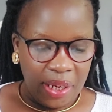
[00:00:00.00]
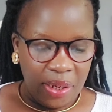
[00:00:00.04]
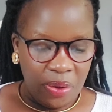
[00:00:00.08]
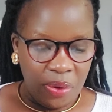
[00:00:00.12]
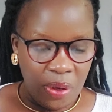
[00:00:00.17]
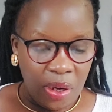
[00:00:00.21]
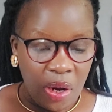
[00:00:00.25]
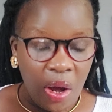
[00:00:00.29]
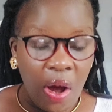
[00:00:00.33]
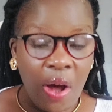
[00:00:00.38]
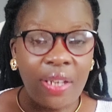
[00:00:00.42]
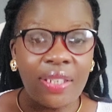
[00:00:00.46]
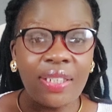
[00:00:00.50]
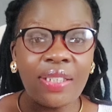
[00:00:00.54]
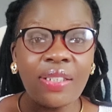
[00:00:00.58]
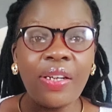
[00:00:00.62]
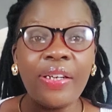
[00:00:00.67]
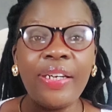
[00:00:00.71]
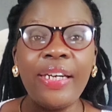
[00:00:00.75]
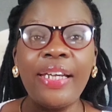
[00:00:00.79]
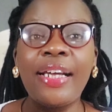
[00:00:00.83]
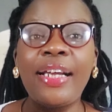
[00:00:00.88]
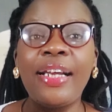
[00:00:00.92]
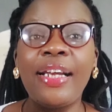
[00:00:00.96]
You will
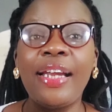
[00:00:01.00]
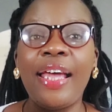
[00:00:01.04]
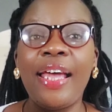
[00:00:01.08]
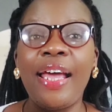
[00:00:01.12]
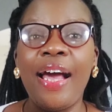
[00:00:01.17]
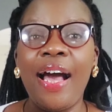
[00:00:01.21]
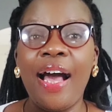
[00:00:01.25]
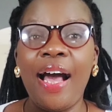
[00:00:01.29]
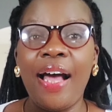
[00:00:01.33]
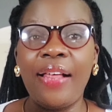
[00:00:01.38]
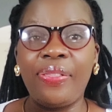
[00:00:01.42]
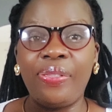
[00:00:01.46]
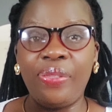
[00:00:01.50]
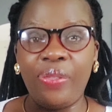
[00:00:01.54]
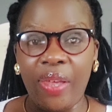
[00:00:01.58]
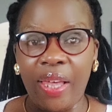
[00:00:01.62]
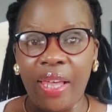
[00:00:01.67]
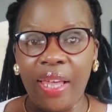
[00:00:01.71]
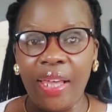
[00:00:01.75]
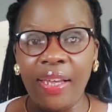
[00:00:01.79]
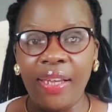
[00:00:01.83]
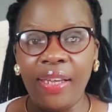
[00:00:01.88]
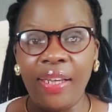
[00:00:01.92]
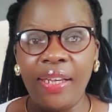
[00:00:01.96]
also declare a
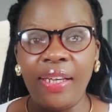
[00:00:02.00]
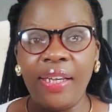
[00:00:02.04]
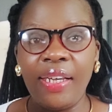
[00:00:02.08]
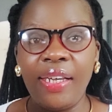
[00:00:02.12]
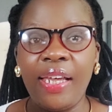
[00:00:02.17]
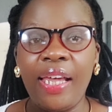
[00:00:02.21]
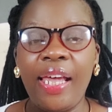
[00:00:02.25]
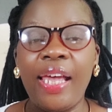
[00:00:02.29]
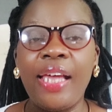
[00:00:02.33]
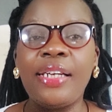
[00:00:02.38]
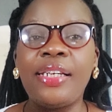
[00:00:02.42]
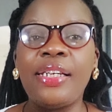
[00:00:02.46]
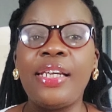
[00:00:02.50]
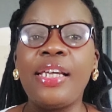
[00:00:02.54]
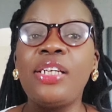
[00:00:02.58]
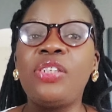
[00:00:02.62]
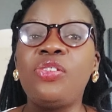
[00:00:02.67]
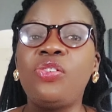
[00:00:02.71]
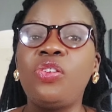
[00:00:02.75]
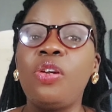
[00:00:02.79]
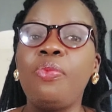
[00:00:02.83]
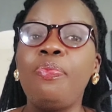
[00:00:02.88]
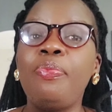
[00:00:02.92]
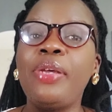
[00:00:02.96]
thing and
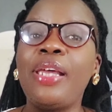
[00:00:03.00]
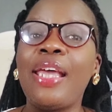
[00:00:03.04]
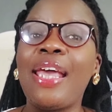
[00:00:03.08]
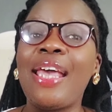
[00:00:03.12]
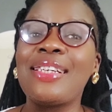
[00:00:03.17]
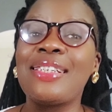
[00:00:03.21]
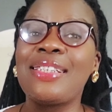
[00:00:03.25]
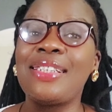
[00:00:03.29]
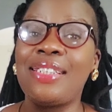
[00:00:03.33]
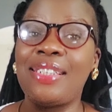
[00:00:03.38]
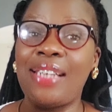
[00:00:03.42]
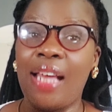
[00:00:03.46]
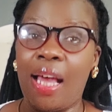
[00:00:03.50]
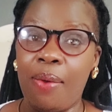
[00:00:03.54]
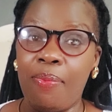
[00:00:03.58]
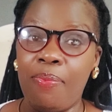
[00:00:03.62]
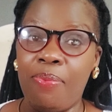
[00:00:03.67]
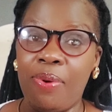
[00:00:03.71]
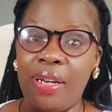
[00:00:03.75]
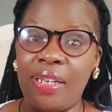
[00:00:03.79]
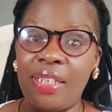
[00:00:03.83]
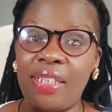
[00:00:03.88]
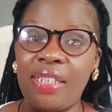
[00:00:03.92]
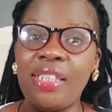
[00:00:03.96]
it will be
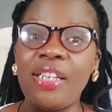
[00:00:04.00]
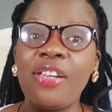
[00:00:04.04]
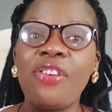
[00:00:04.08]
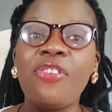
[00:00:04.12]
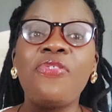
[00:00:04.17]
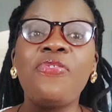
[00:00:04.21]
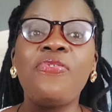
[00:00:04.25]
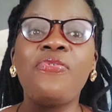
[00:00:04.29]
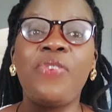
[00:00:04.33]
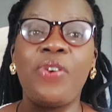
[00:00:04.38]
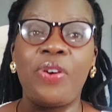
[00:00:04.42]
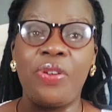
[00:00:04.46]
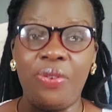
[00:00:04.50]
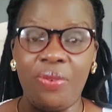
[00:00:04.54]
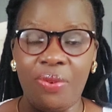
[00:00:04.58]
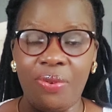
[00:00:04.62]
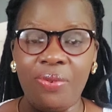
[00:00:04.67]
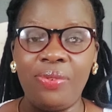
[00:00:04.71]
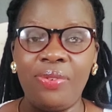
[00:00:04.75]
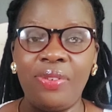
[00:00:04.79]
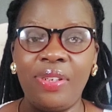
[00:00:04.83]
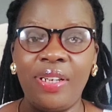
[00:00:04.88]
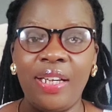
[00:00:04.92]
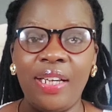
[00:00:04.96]
established for
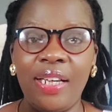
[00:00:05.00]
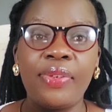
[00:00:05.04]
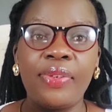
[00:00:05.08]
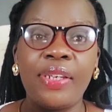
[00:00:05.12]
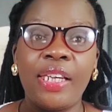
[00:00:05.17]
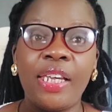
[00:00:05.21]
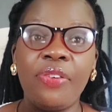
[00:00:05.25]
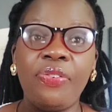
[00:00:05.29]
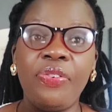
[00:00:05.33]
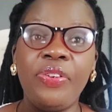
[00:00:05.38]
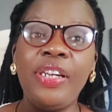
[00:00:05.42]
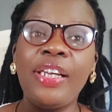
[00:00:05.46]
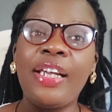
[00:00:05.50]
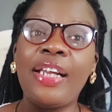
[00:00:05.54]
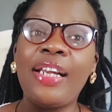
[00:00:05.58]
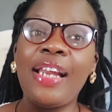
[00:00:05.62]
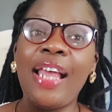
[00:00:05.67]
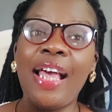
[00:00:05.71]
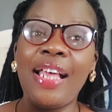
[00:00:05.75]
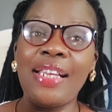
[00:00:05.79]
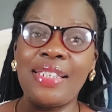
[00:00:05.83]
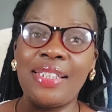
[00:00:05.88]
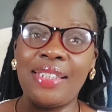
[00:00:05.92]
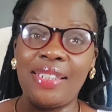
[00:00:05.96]
you. If you
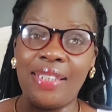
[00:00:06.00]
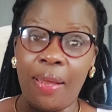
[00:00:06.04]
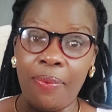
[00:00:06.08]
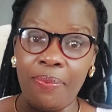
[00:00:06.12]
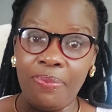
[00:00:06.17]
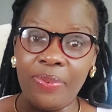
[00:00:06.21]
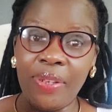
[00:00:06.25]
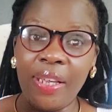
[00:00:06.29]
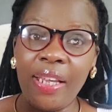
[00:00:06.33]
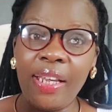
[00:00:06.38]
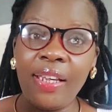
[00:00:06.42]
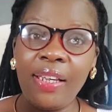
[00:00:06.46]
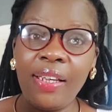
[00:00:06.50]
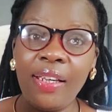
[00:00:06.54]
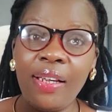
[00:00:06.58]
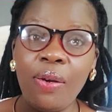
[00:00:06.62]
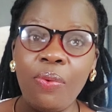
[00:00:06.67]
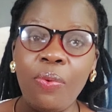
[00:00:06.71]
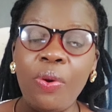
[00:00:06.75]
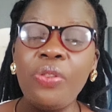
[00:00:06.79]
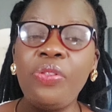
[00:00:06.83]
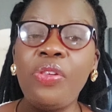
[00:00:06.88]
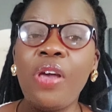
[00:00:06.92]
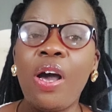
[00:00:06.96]
declare something
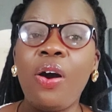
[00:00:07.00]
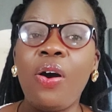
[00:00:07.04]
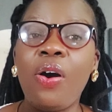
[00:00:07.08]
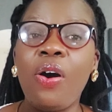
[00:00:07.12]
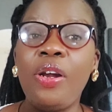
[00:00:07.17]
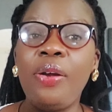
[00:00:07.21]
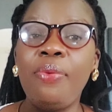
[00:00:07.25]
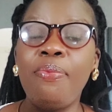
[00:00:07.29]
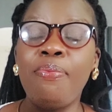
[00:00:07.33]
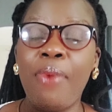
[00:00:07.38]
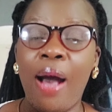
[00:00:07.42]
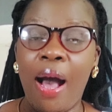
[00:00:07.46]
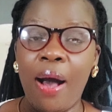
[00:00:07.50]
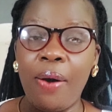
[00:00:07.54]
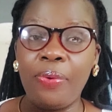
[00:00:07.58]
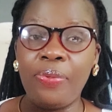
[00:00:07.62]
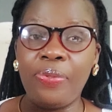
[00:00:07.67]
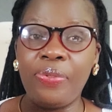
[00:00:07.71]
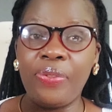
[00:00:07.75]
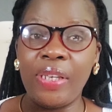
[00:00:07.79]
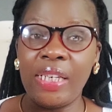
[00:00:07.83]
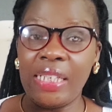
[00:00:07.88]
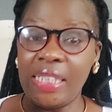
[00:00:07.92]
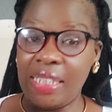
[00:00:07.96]
with your own
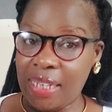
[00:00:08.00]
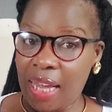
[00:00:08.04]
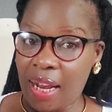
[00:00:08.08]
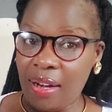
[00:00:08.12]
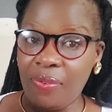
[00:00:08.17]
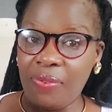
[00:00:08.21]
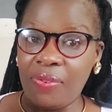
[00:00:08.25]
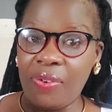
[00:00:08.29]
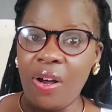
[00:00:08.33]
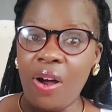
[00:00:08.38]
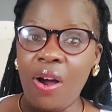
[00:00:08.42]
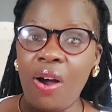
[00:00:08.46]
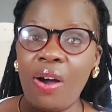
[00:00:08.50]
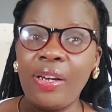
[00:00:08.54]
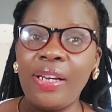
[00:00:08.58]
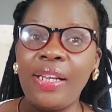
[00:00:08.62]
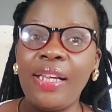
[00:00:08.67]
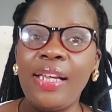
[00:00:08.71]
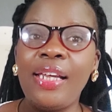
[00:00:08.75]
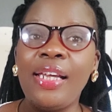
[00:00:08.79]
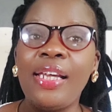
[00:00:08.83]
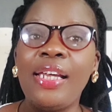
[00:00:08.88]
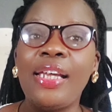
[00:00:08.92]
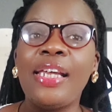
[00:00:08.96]
mouth, child of God,
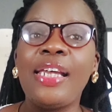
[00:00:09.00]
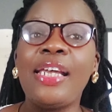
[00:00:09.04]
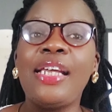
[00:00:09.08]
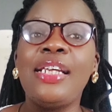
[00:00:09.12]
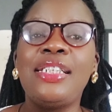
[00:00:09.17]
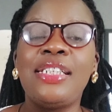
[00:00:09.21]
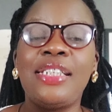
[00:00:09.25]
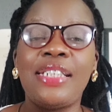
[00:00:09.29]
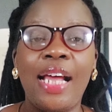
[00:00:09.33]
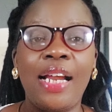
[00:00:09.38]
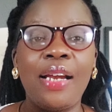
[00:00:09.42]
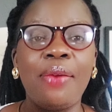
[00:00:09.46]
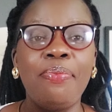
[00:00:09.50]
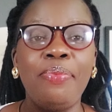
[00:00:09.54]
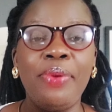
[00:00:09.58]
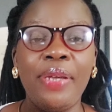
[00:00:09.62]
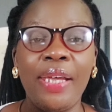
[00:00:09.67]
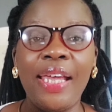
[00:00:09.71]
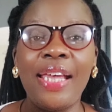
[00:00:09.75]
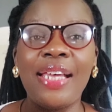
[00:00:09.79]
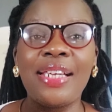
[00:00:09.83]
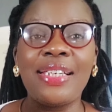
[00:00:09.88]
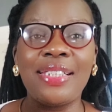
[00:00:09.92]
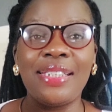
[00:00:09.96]
it shall be
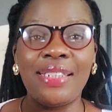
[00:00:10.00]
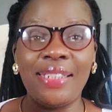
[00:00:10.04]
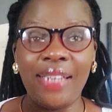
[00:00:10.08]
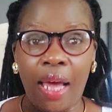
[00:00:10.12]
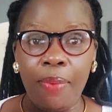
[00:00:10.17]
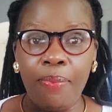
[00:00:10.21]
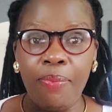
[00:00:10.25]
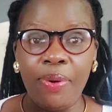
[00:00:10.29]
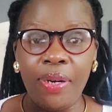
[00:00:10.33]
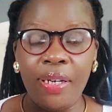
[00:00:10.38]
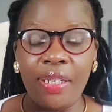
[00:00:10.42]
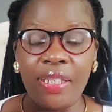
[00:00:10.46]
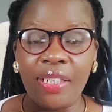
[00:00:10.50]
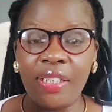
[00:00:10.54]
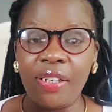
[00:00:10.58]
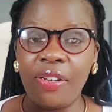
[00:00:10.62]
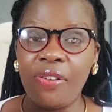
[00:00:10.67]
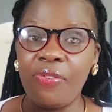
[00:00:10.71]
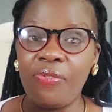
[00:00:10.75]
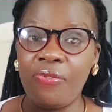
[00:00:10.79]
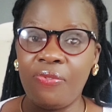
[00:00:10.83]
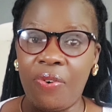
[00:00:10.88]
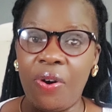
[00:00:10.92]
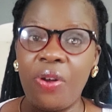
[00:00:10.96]
established
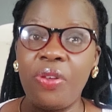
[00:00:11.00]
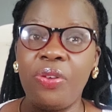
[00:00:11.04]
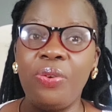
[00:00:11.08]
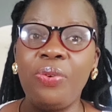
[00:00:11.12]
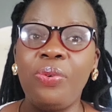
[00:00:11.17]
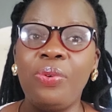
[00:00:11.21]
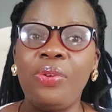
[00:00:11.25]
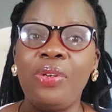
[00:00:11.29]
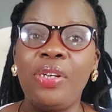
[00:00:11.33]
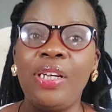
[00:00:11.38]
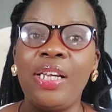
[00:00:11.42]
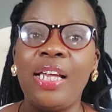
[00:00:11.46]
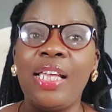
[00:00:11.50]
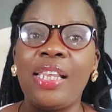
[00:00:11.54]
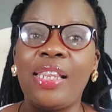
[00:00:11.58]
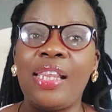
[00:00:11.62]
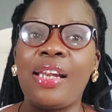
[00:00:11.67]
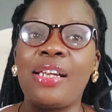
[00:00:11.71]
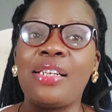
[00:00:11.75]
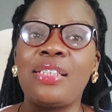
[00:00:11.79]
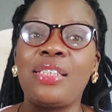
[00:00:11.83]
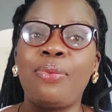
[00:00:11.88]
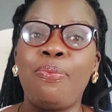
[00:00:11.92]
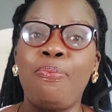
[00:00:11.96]
for you.
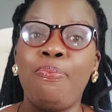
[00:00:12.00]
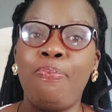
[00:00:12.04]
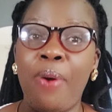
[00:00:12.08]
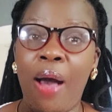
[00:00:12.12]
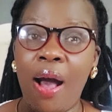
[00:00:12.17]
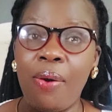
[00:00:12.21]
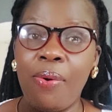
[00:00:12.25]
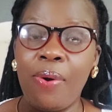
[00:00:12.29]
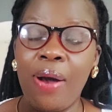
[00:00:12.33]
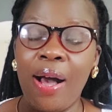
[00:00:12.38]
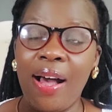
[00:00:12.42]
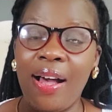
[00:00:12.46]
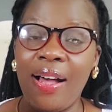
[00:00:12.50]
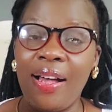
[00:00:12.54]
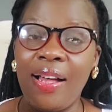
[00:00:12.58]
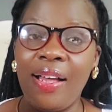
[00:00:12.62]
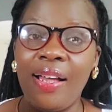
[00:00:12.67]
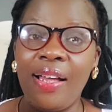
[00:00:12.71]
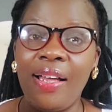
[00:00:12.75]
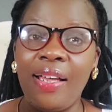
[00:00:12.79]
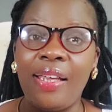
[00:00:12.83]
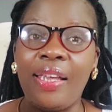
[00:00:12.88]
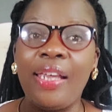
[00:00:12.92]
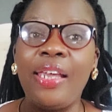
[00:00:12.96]
There is power
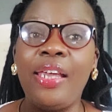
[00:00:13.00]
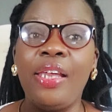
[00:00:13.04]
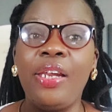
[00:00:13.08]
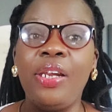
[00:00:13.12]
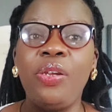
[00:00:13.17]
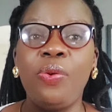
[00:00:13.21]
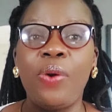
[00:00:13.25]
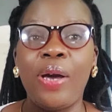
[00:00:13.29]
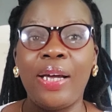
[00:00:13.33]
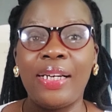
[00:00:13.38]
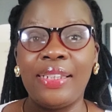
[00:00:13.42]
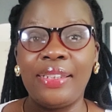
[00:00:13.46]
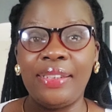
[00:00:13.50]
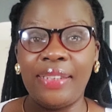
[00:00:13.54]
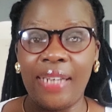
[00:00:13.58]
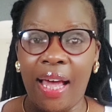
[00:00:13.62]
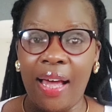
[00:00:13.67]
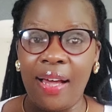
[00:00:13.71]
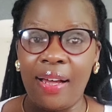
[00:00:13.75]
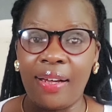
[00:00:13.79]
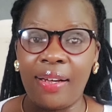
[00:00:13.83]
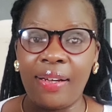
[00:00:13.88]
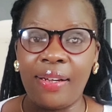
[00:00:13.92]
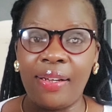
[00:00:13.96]
in your
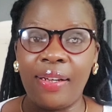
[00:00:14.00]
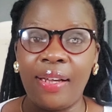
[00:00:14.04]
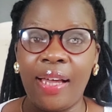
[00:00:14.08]
tongue.